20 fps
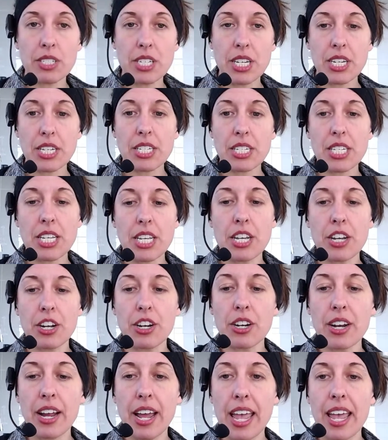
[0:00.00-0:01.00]
scene is
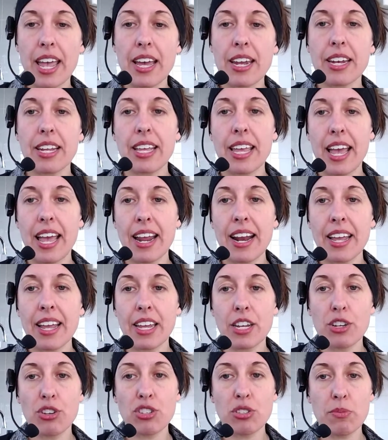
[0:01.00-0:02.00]
here, and again, I
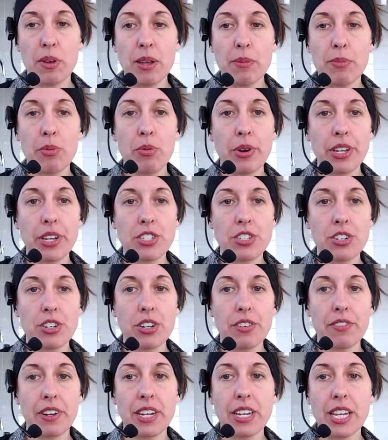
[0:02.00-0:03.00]
can use my pointer
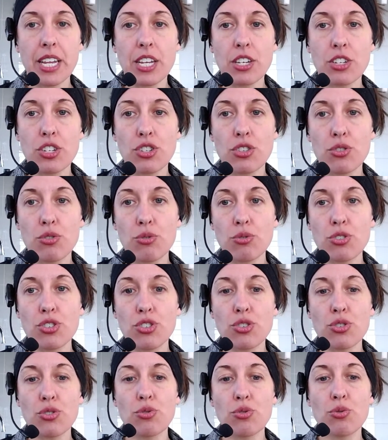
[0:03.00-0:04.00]
if I need
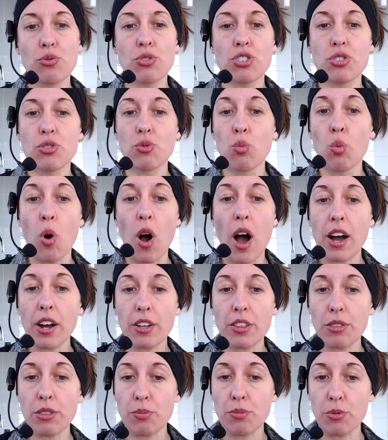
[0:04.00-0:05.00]
to
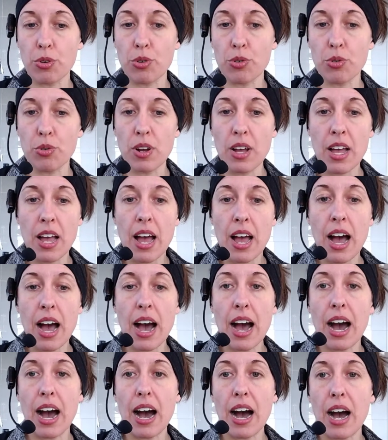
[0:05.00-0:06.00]
walk through,
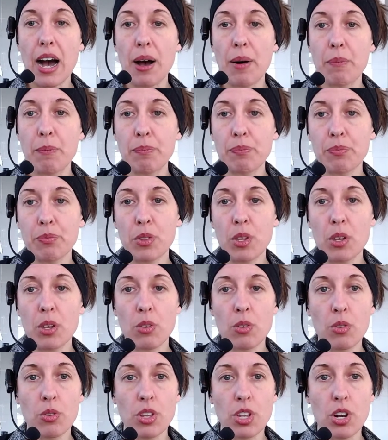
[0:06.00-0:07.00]

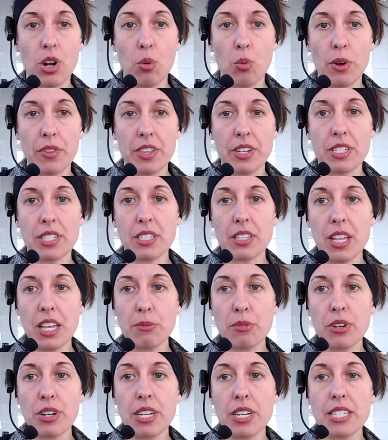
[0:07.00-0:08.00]
what the
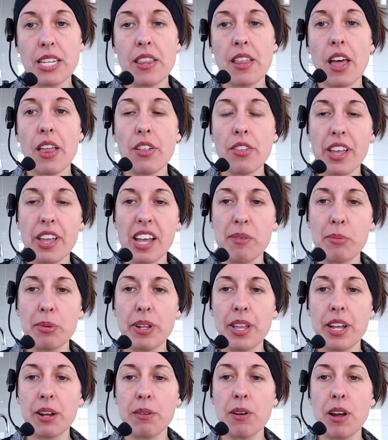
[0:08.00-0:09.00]
disclaimer is. And the other thing I'm
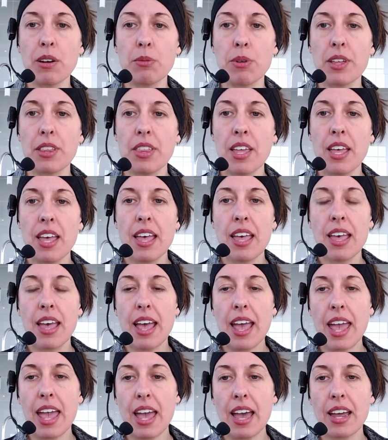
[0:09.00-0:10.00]
playing around with,
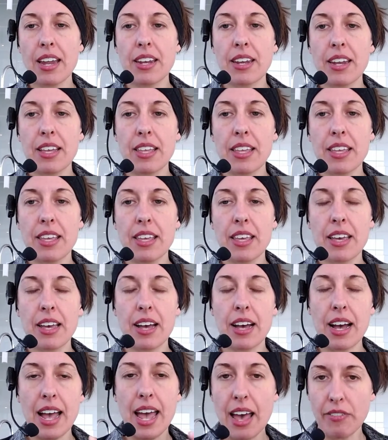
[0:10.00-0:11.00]
and
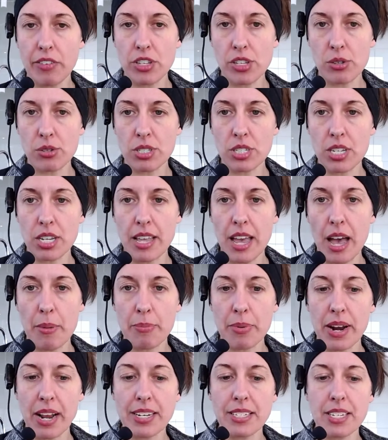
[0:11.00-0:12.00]
I haven't used it yet,
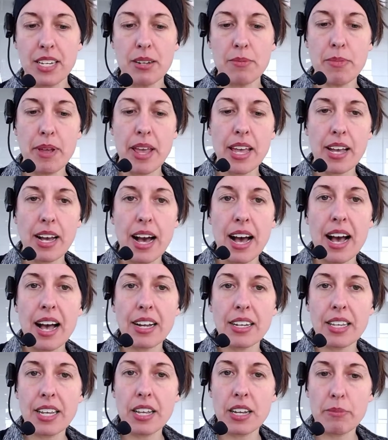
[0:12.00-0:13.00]
but I did make a
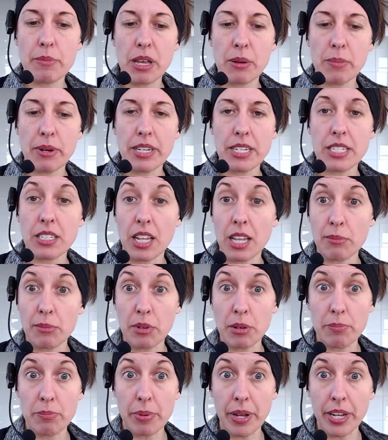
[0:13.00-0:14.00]
hotkey to make my
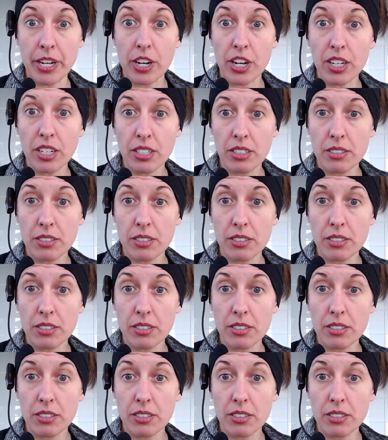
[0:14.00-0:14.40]
disclaimer bigger.